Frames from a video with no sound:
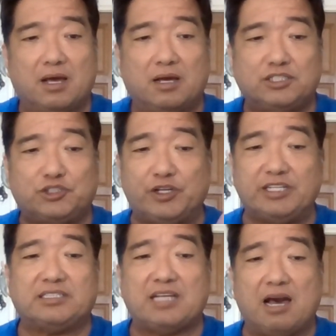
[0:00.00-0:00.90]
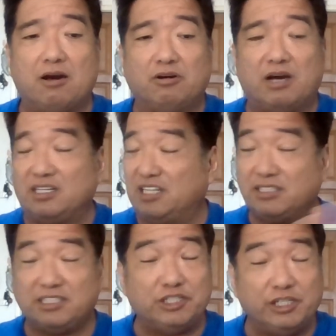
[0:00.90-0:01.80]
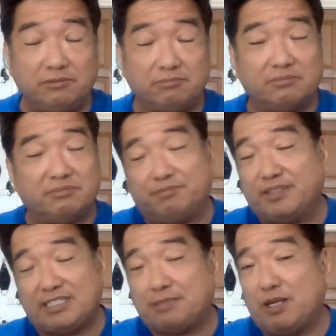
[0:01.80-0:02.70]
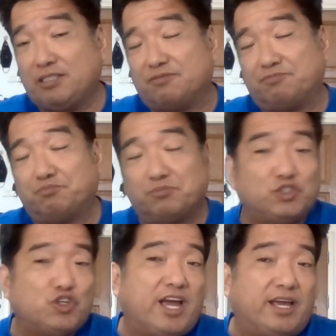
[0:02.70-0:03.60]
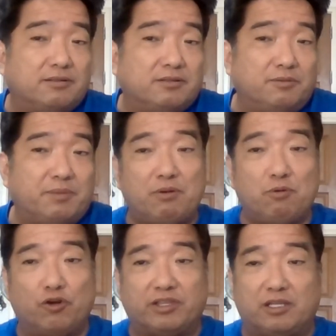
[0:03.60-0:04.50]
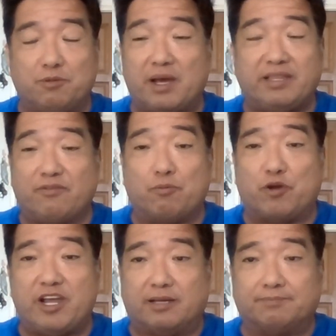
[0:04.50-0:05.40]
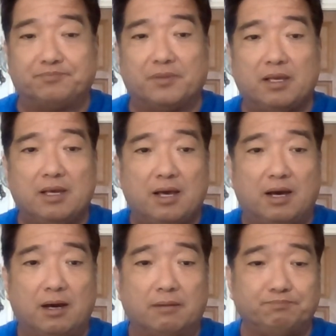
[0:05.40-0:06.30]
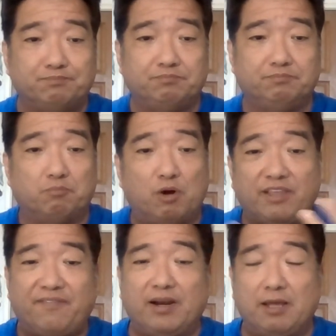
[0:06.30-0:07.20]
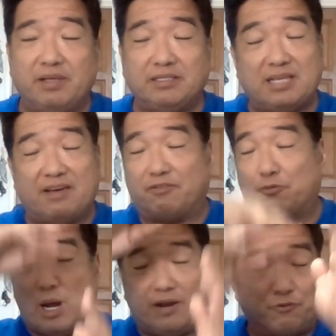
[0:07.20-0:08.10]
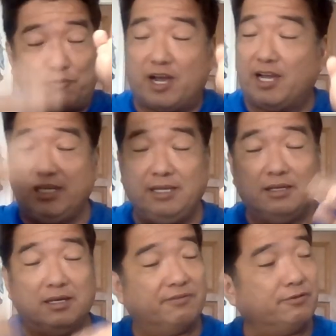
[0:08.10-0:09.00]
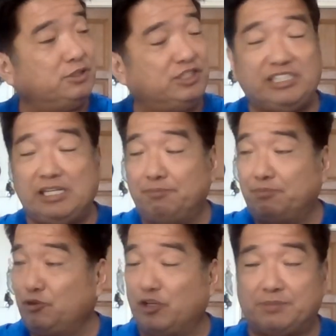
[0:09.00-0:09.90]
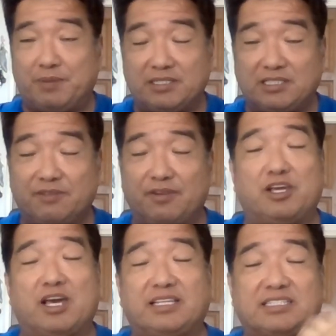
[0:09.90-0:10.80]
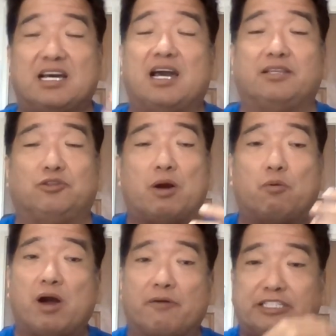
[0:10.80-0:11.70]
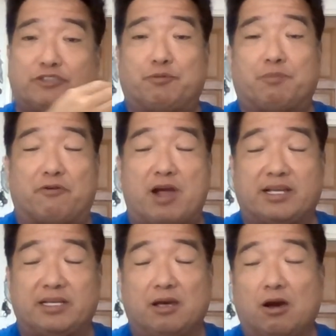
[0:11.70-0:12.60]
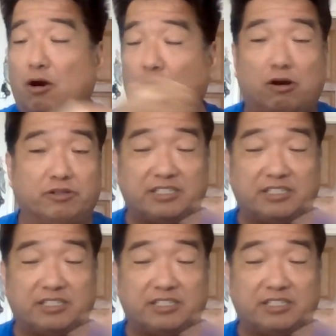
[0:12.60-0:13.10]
String style, gut's good, but it's expensive. Try it. It might be worth it. You might never break it. Multi-filaments have a wide variety, from cheap to expensive, and you got to decide, do I want to restring my racket all the